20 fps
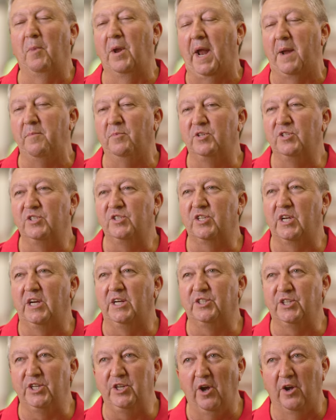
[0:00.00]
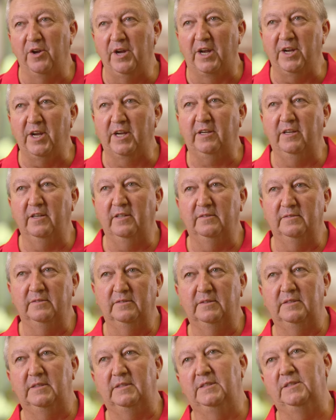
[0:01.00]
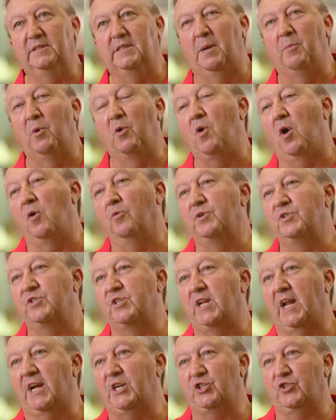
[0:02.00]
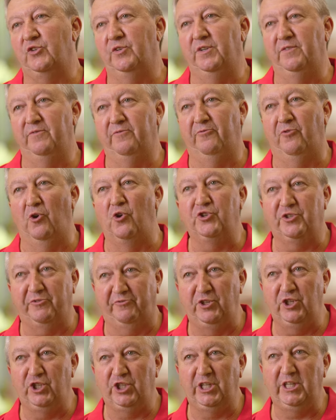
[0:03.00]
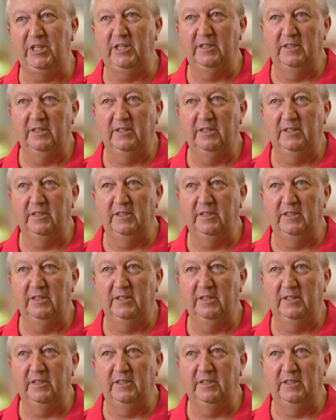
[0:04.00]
My name is Dino Nardecchia, and my role is a lecturer in furniture finishing.